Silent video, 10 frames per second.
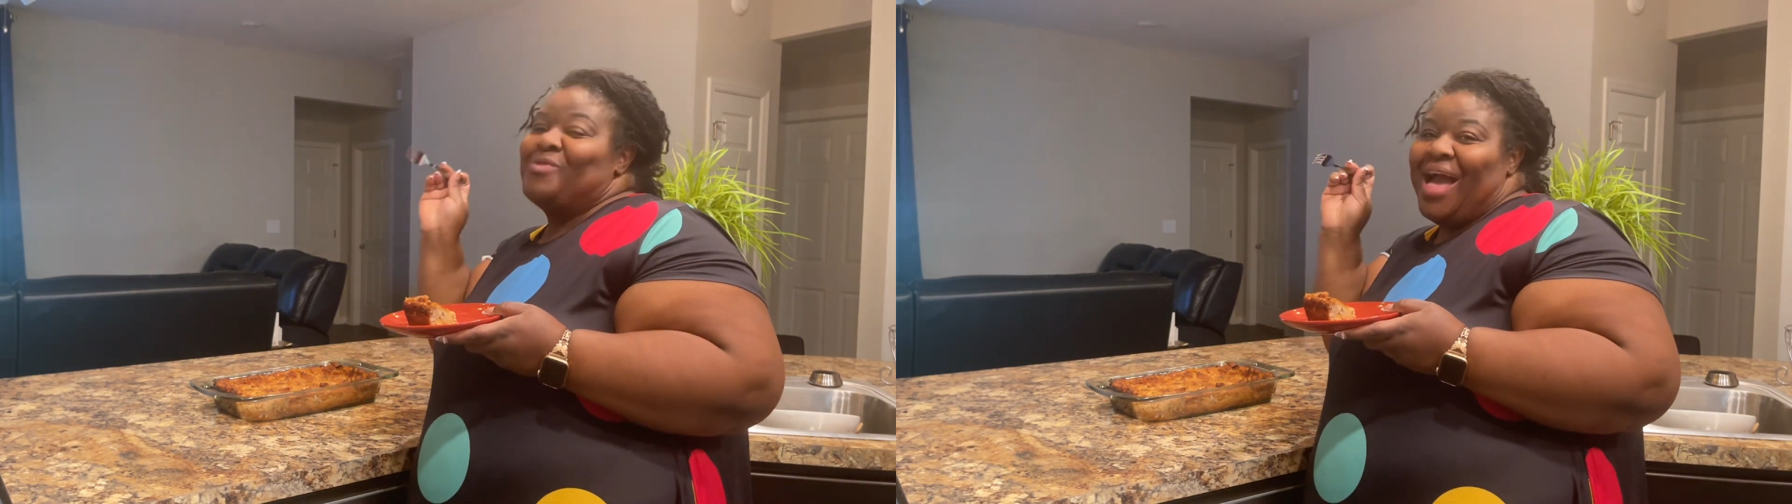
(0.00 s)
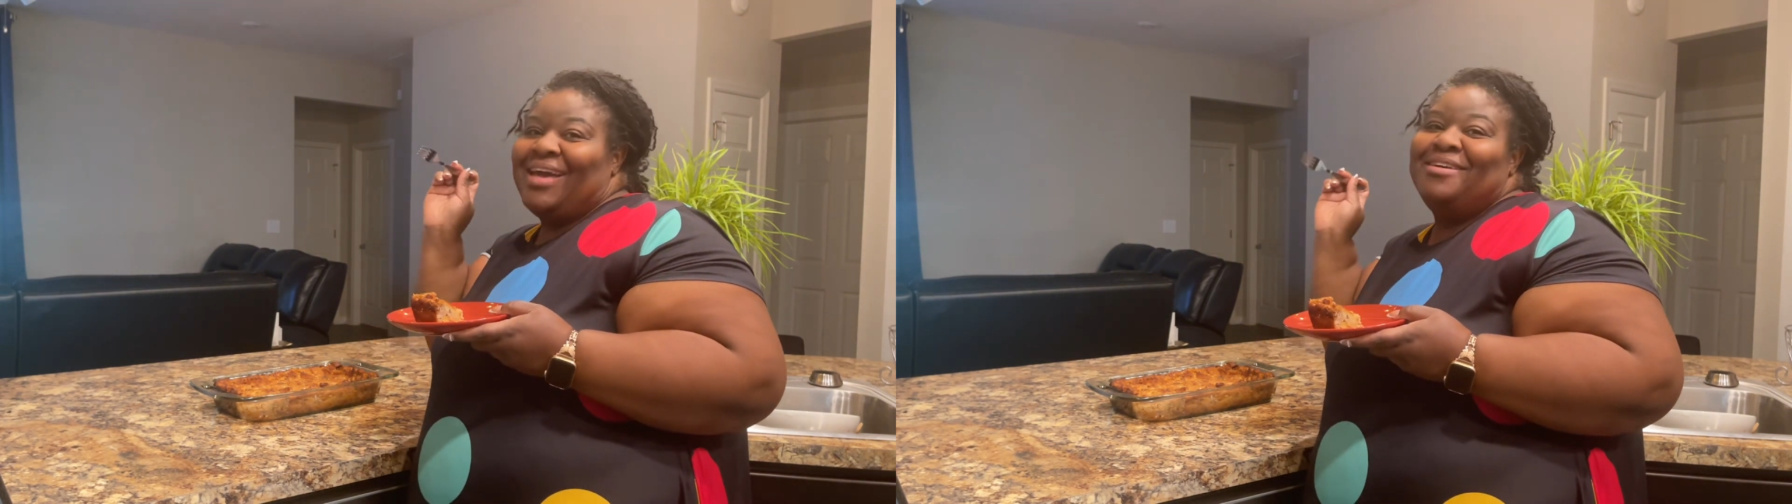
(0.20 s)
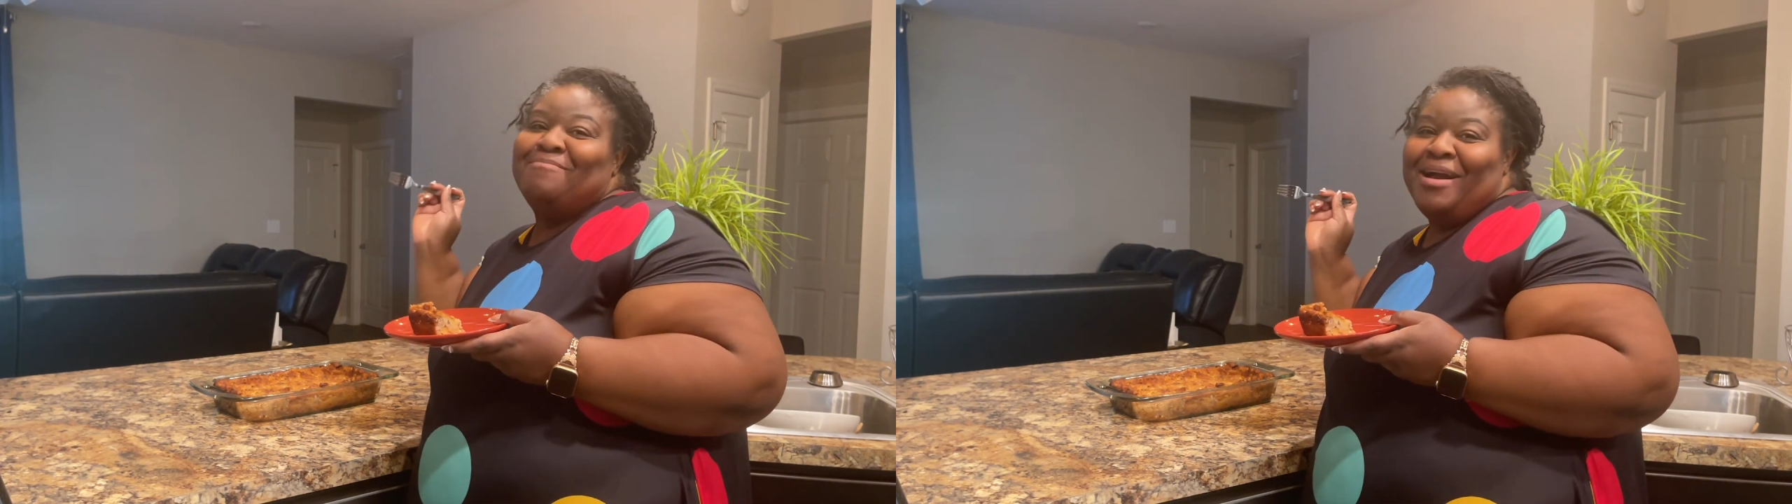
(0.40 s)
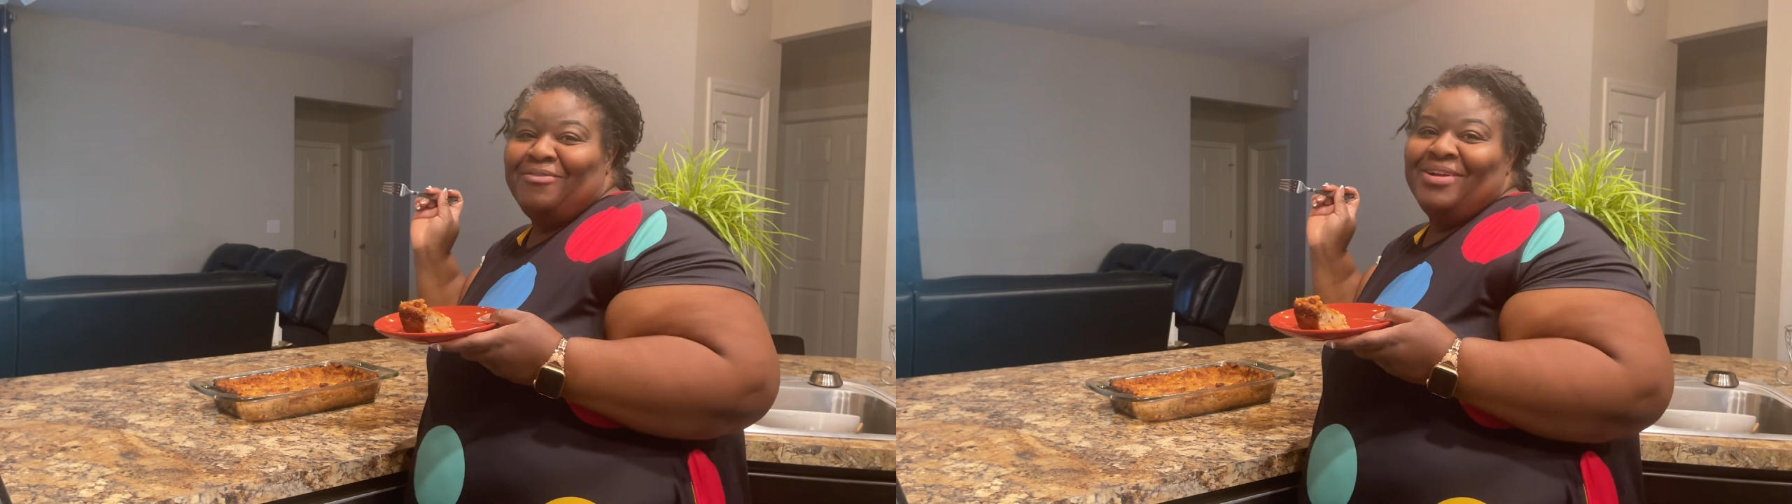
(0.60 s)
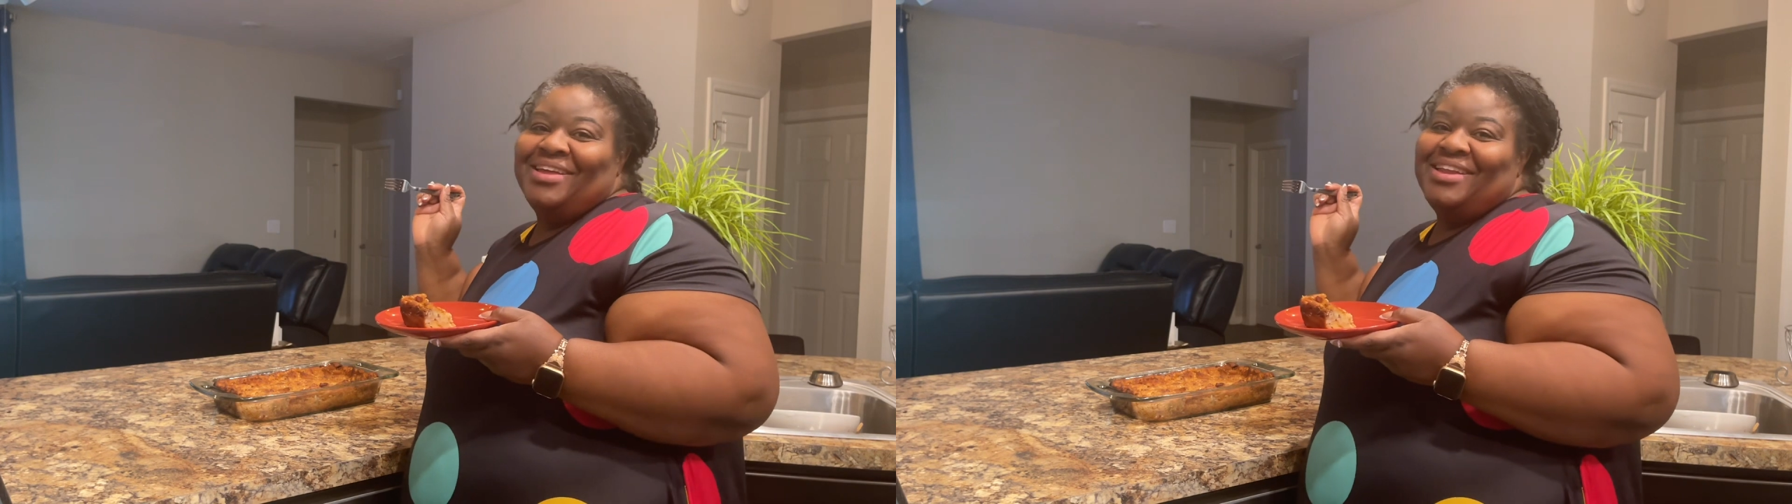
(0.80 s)
I can hear my
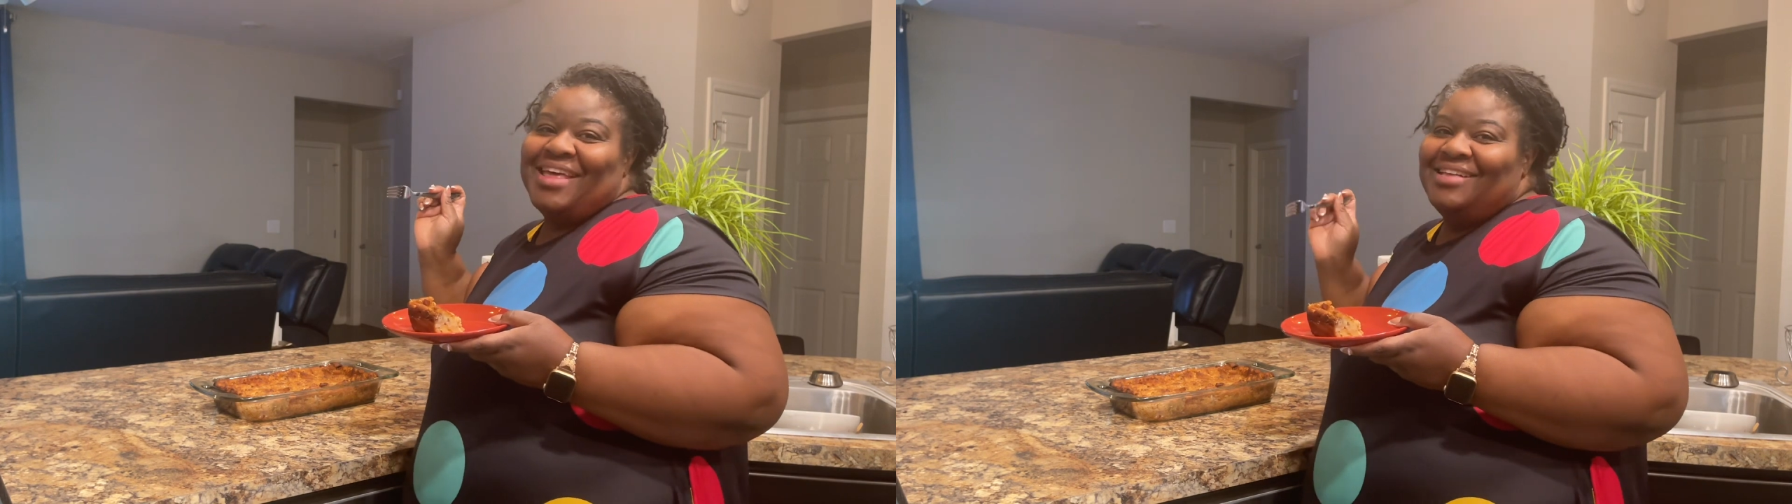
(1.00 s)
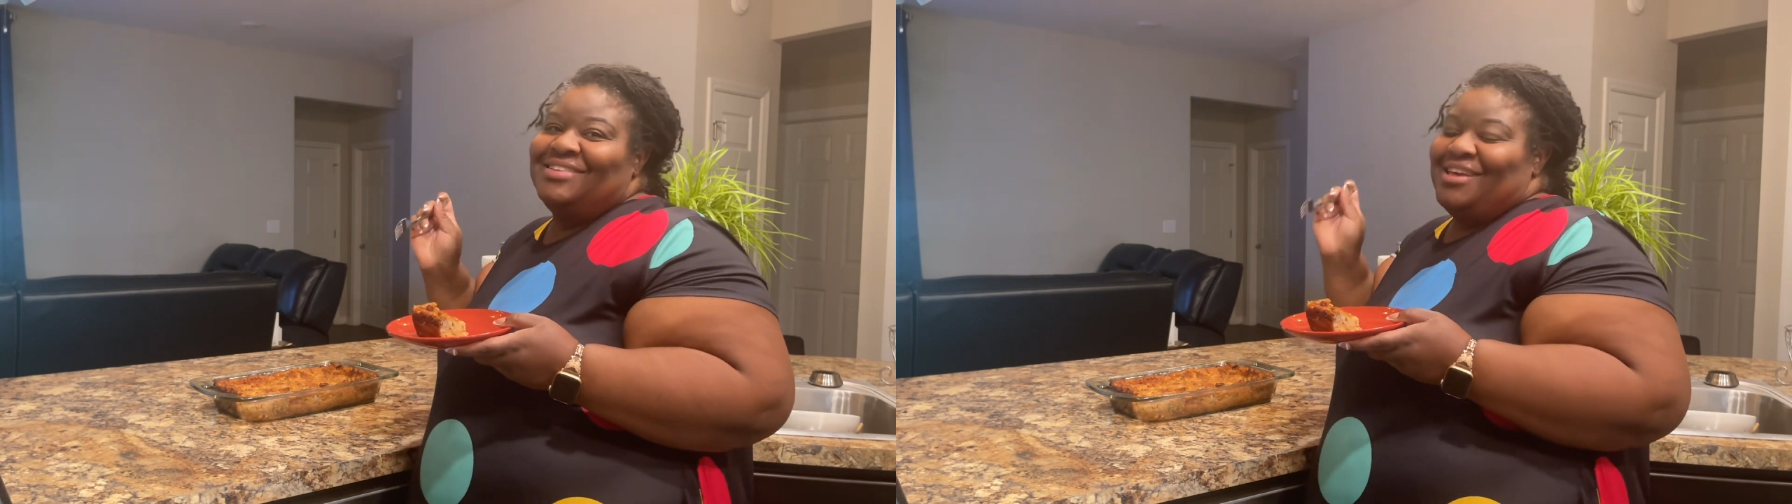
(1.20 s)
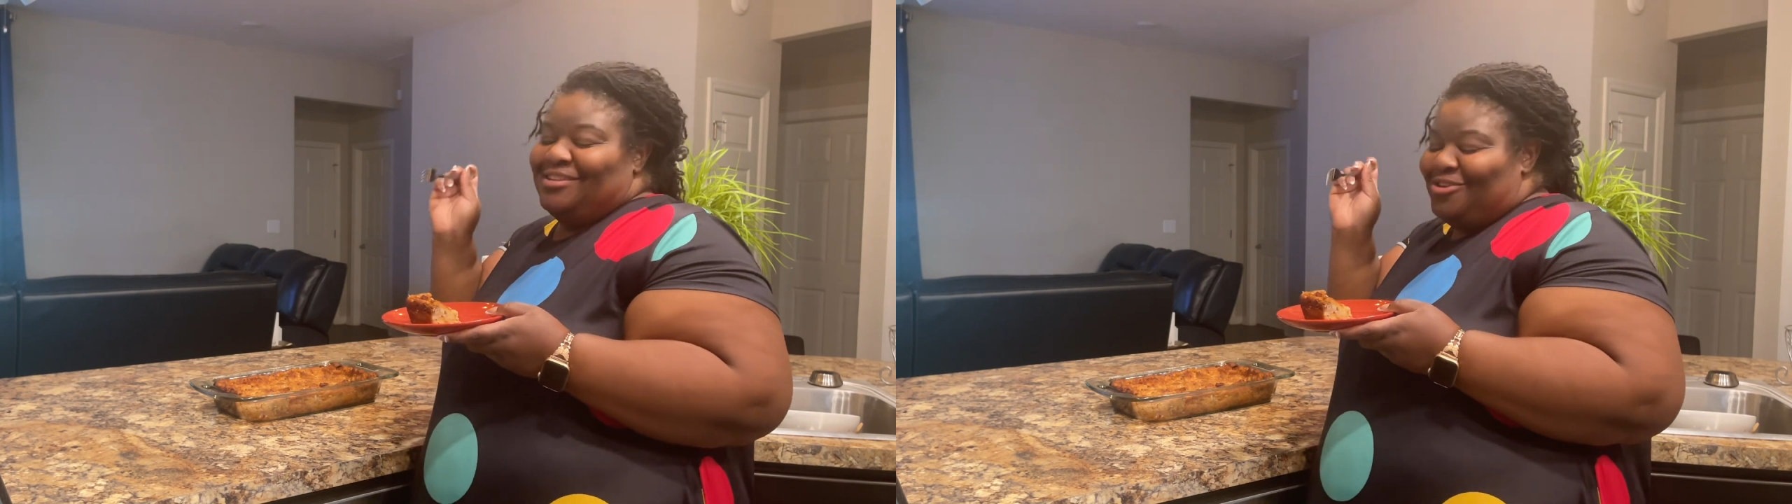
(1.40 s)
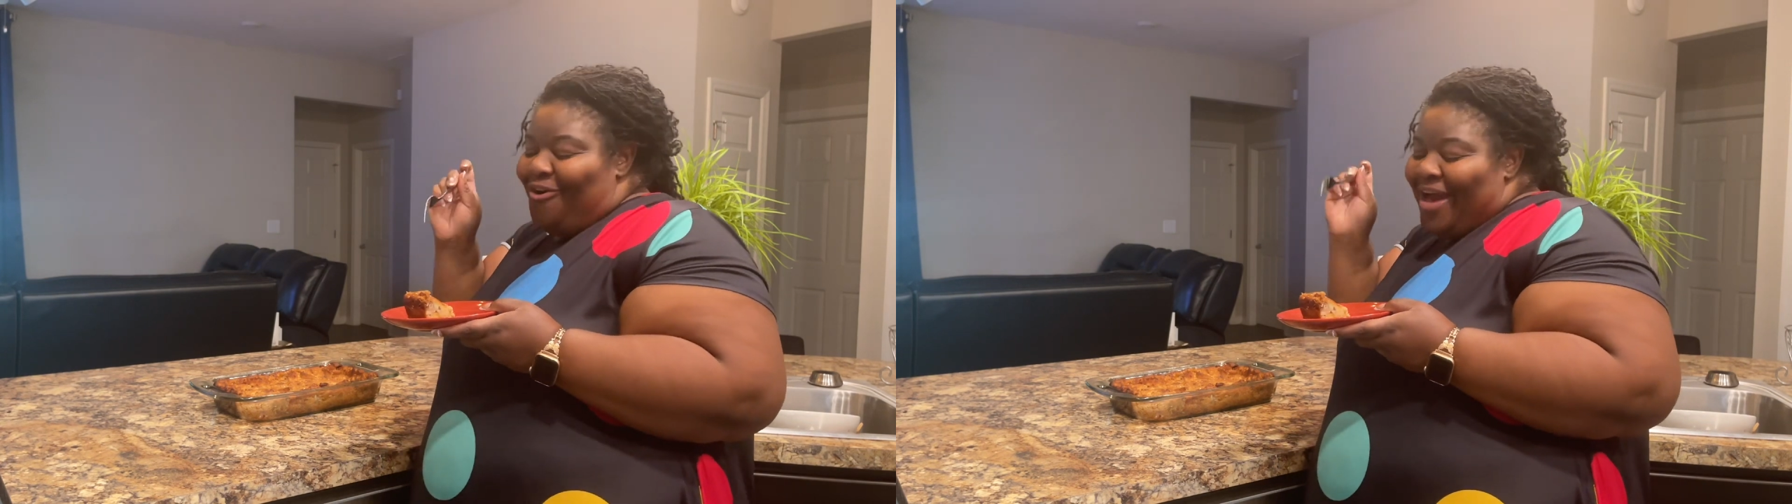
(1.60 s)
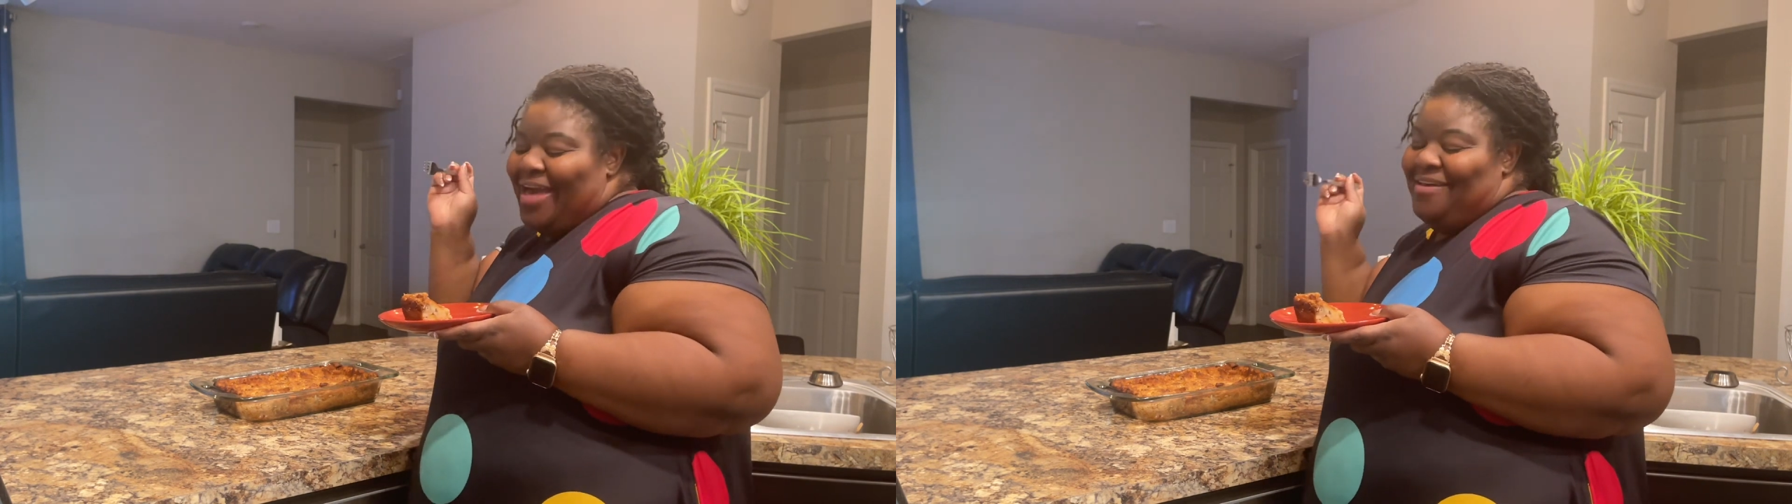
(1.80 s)
granddaddy now saying,
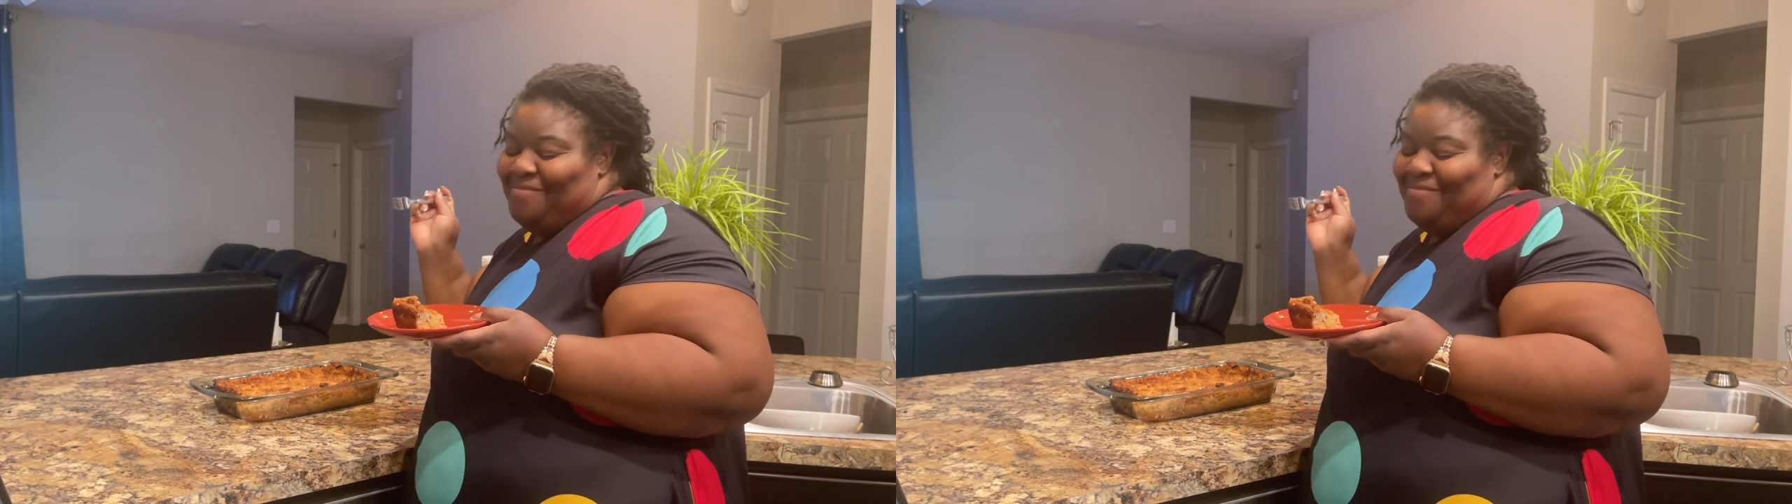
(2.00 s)
Toy,